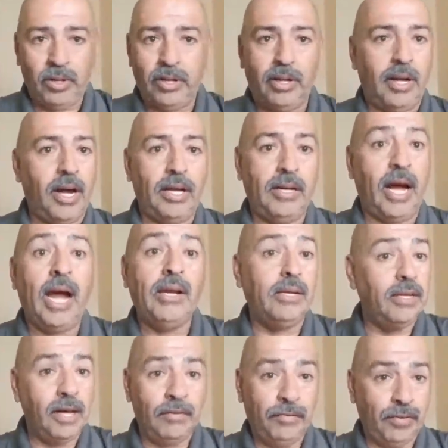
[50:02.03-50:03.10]
I
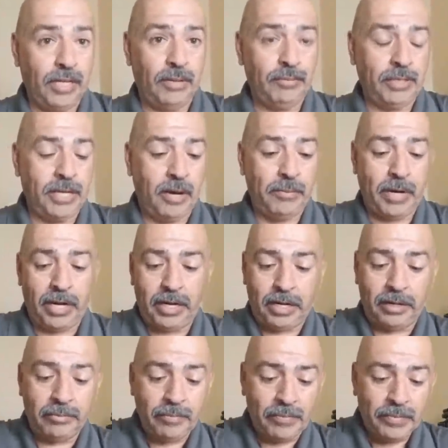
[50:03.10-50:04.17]
love for them to come on in.
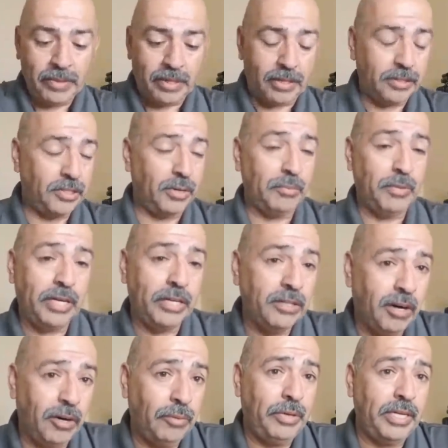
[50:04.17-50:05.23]
If somebody
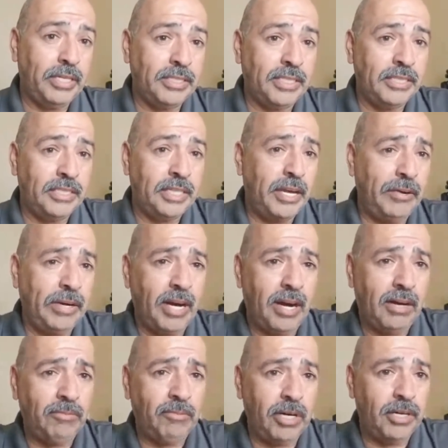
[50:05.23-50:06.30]
called me and says, Henry, I
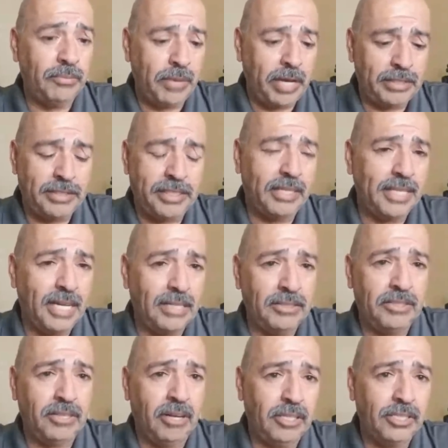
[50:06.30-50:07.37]
want to make
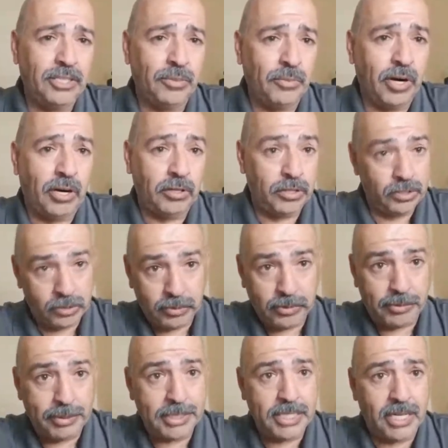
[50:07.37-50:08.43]
$10,000 tomorrow, you know what I'm
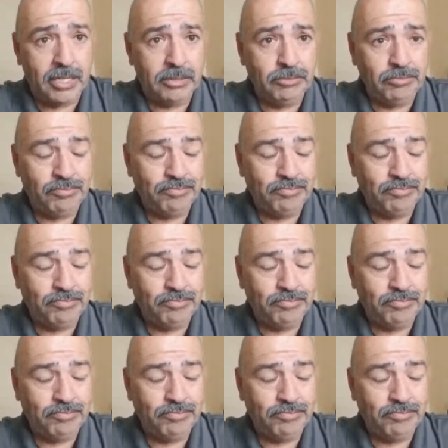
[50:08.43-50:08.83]
going to tell them?